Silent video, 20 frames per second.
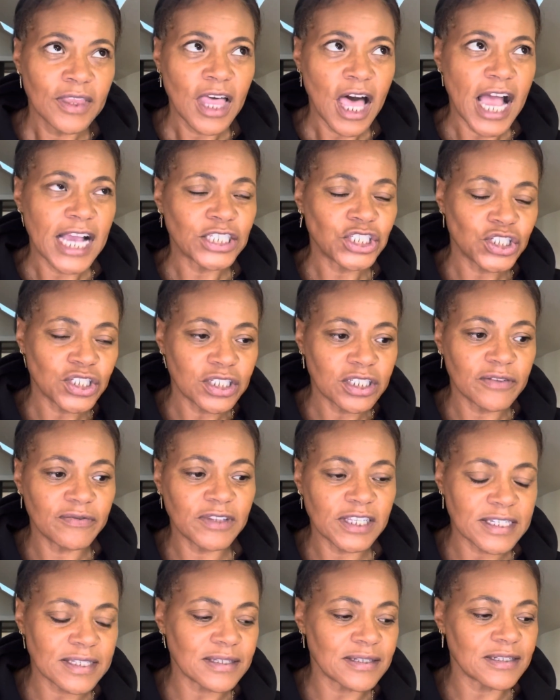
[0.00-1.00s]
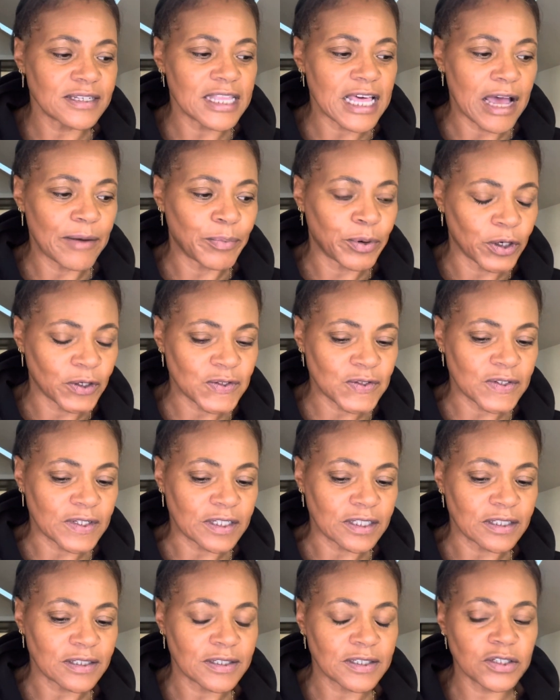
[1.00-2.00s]
I shouldn't have listened to that
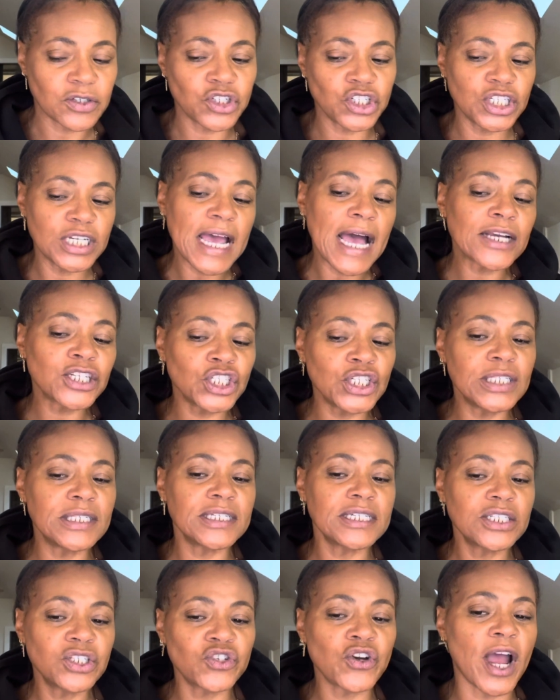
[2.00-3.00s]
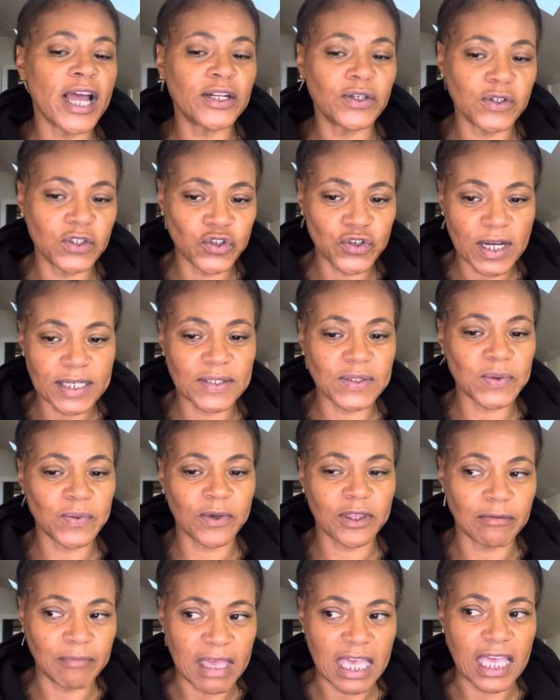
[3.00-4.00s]
person. So she actually did try to address it
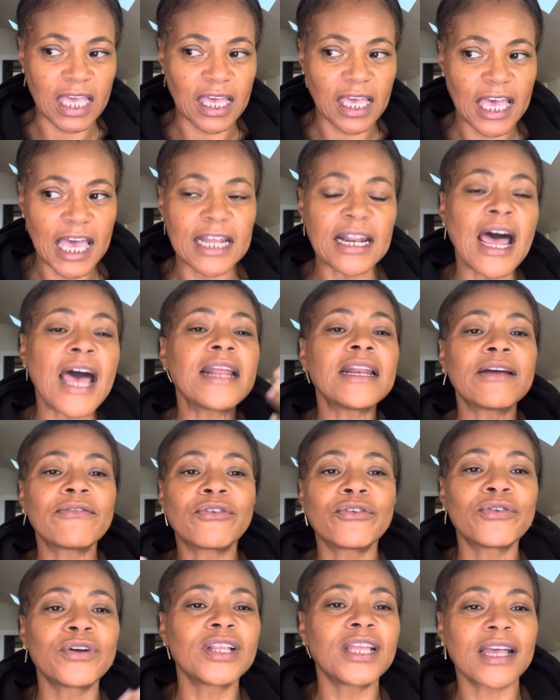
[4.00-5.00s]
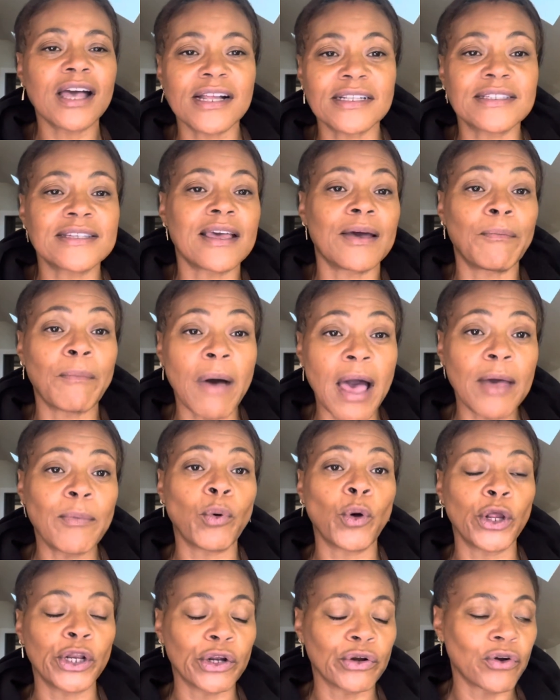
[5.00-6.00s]
with me. And I never really got to get my
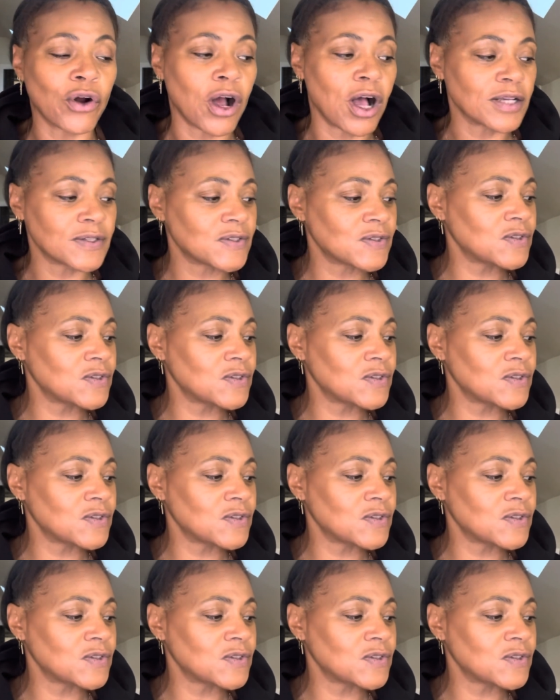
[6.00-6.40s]
point across.